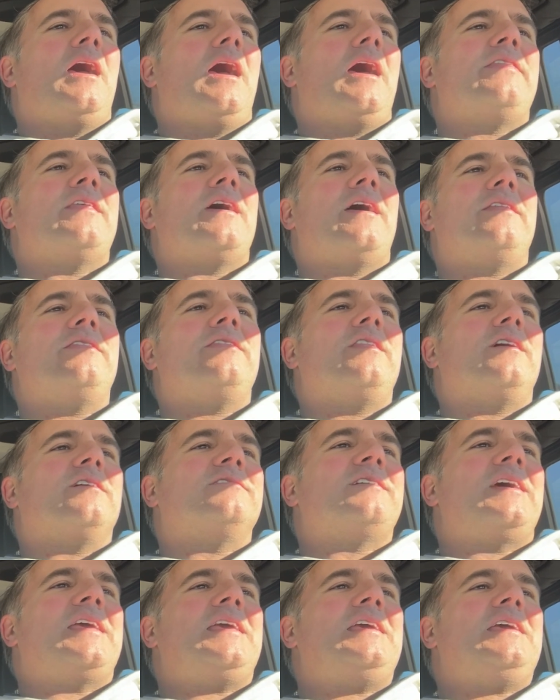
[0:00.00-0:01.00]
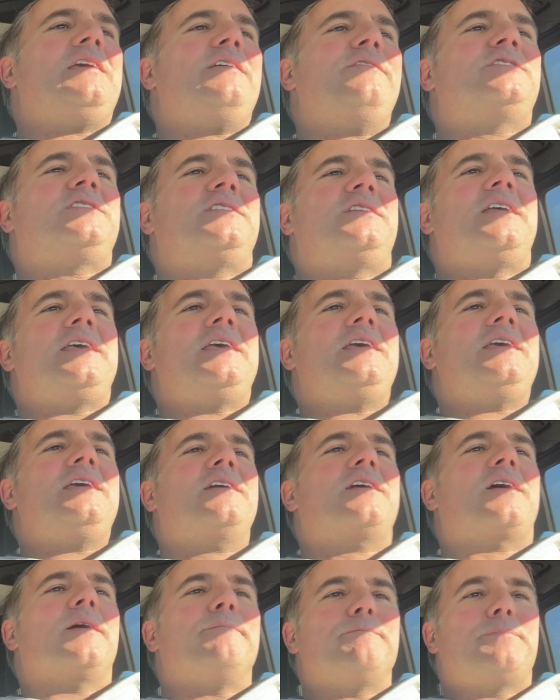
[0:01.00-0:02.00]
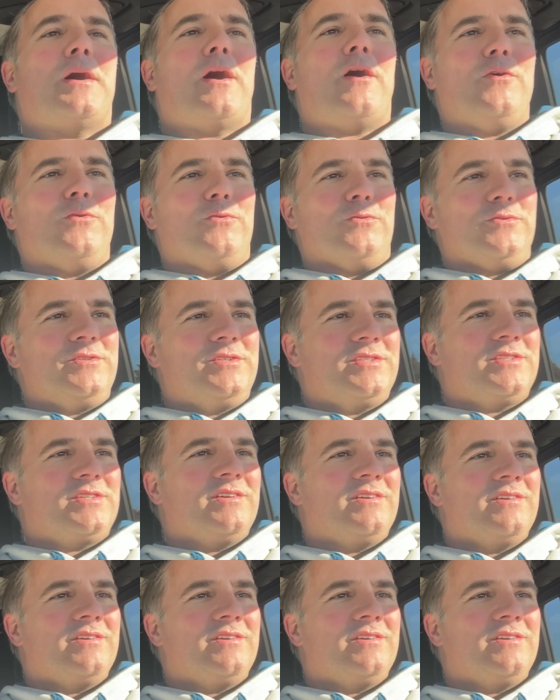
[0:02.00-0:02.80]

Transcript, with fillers: and then the leaves decompose